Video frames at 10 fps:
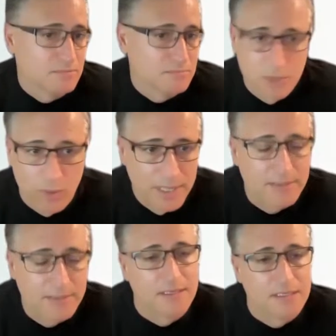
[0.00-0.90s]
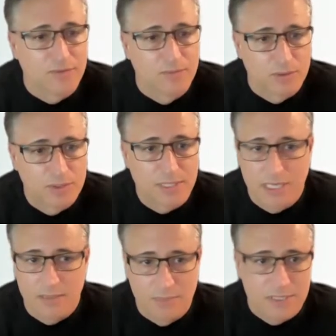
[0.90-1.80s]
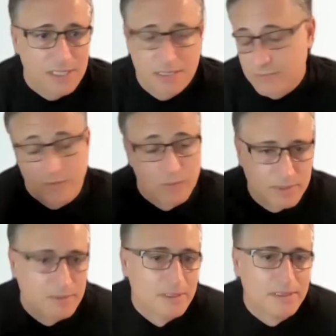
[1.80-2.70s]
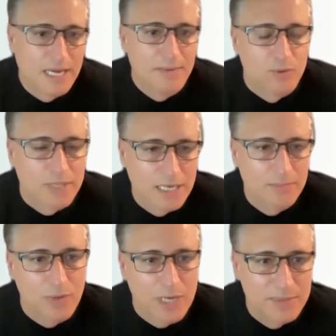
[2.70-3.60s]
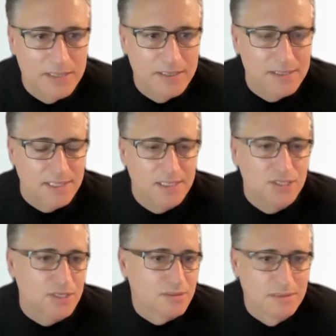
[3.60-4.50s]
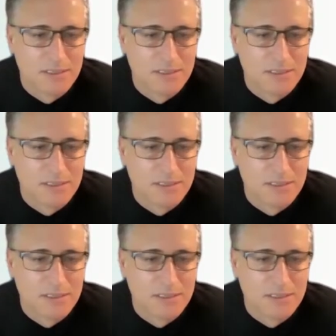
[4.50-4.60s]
no maintenance from your side, besides from time to time to update this agent,